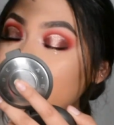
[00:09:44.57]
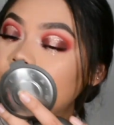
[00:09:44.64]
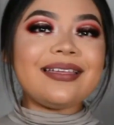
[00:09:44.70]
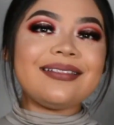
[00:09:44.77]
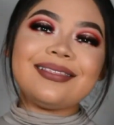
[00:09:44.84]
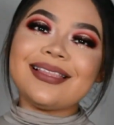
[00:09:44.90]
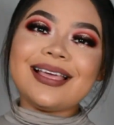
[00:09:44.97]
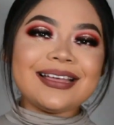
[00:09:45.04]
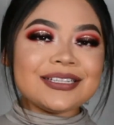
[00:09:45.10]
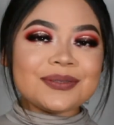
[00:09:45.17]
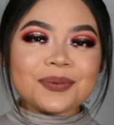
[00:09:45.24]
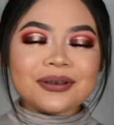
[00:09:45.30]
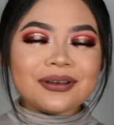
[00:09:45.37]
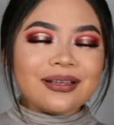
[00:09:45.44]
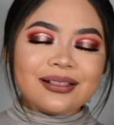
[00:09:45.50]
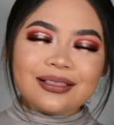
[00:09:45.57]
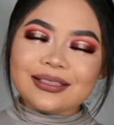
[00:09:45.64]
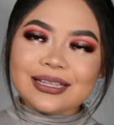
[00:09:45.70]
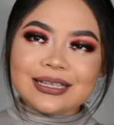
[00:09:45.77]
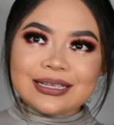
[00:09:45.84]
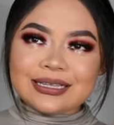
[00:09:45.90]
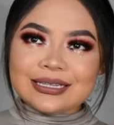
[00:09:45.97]
And last but not
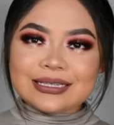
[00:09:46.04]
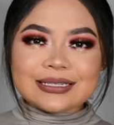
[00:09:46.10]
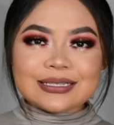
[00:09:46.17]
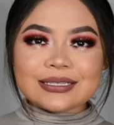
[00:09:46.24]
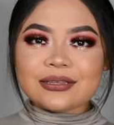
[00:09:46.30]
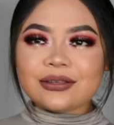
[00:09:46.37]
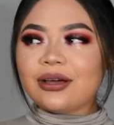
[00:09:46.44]
least,